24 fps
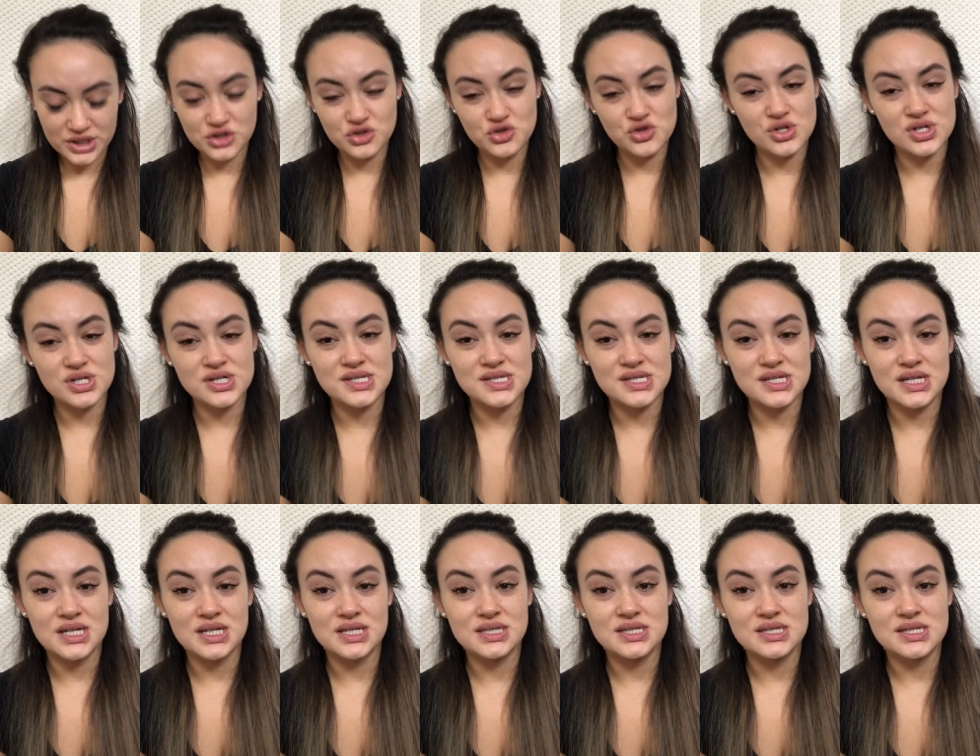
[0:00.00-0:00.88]

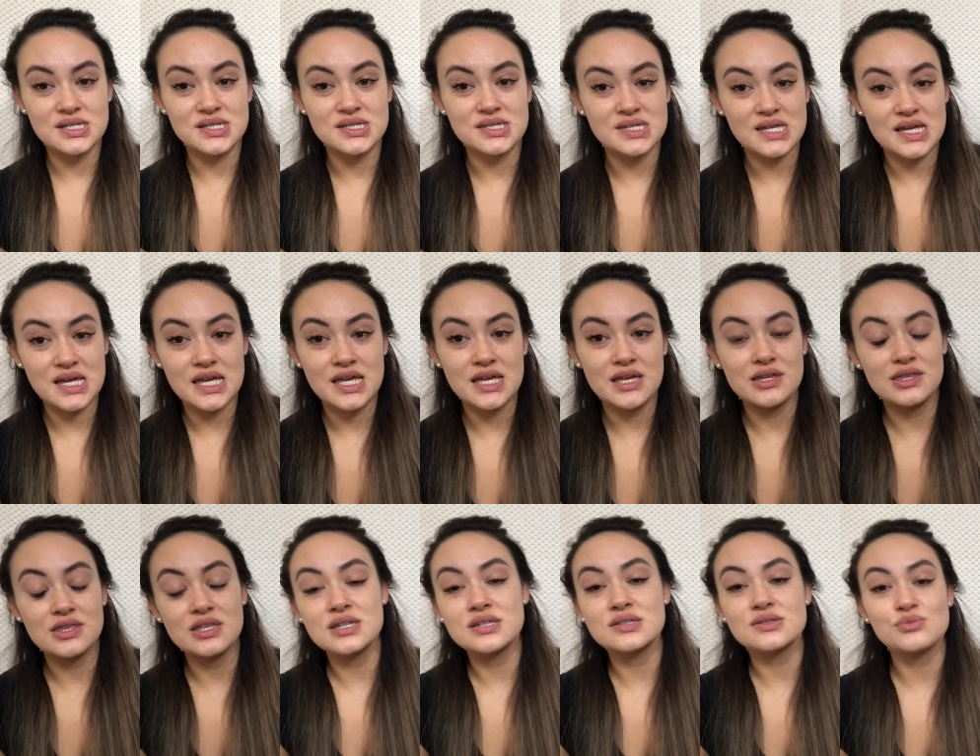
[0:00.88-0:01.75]
interested to
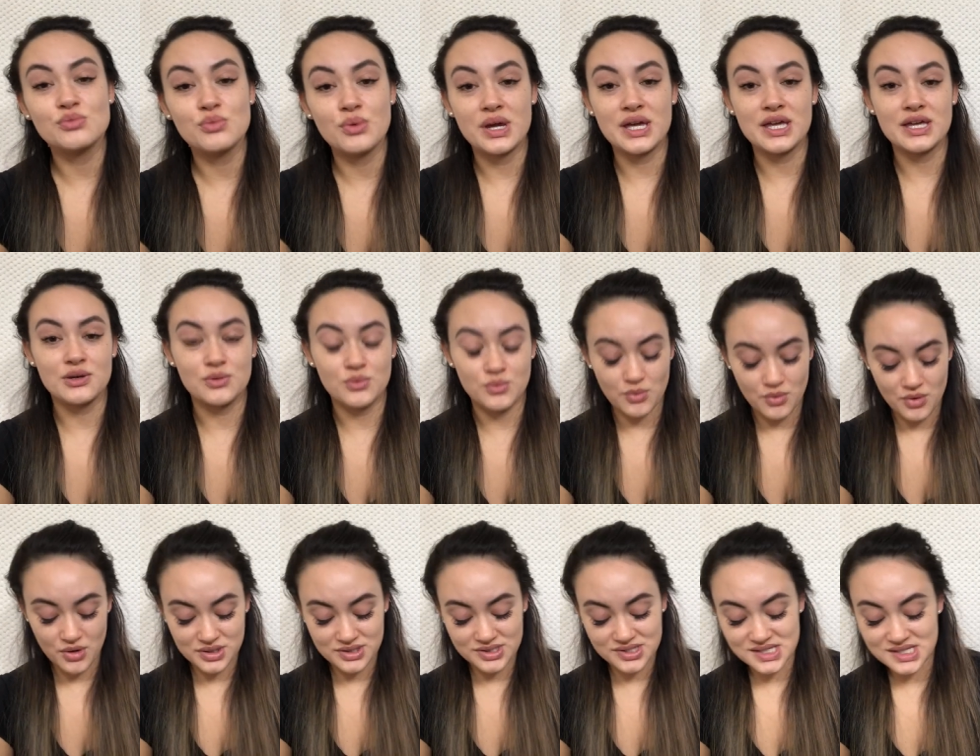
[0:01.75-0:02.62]
see this week
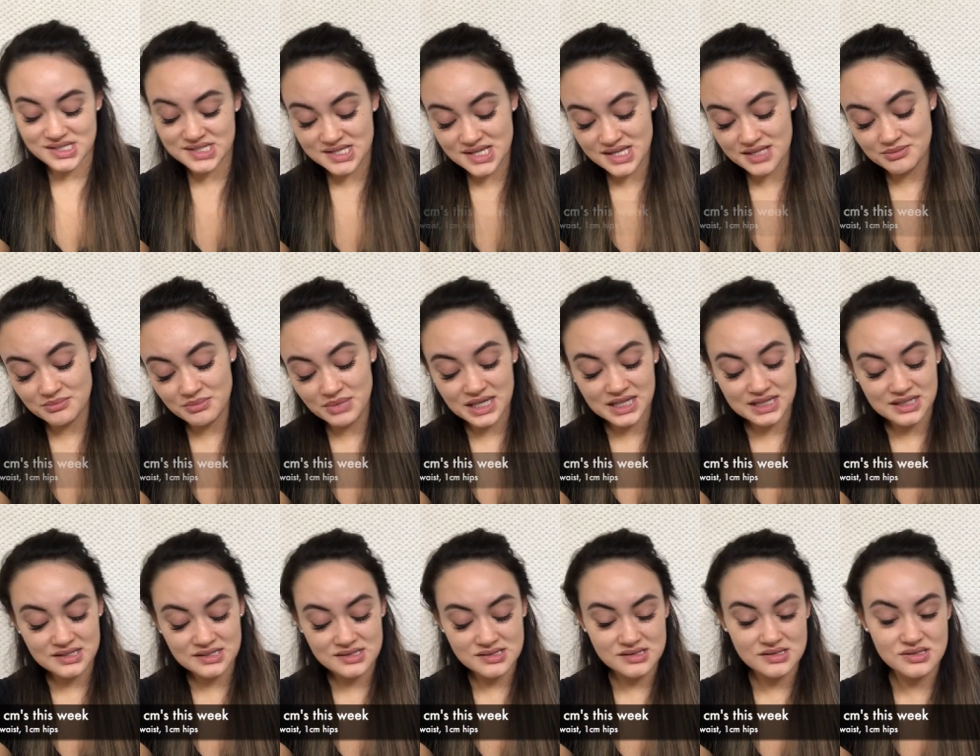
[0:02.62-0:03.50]
was the
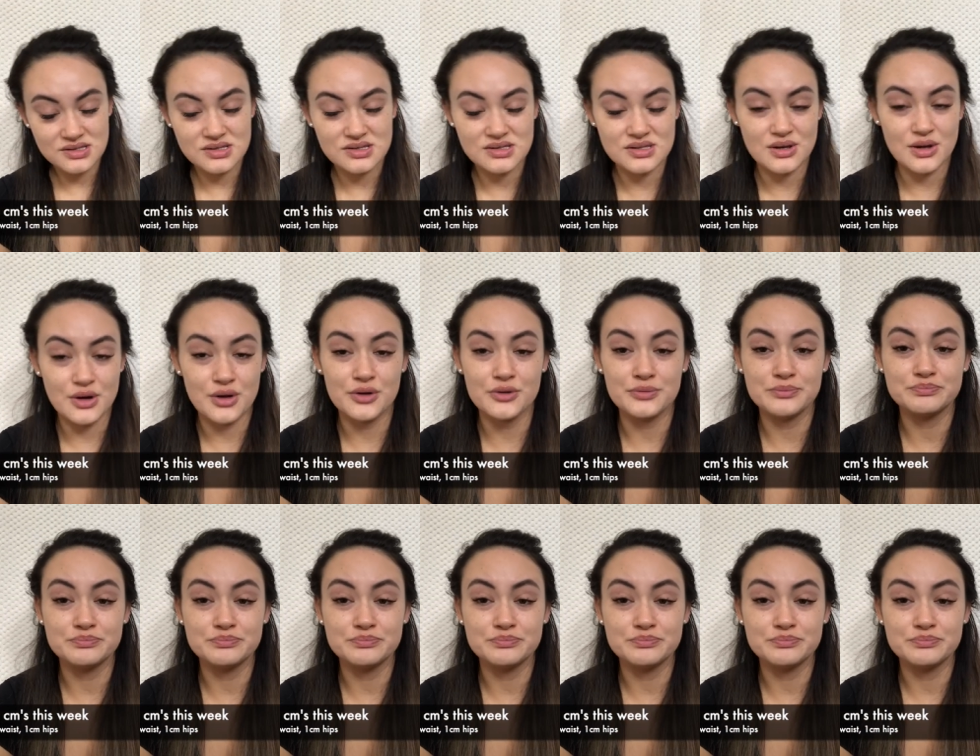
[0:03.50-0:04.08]
centimeters. So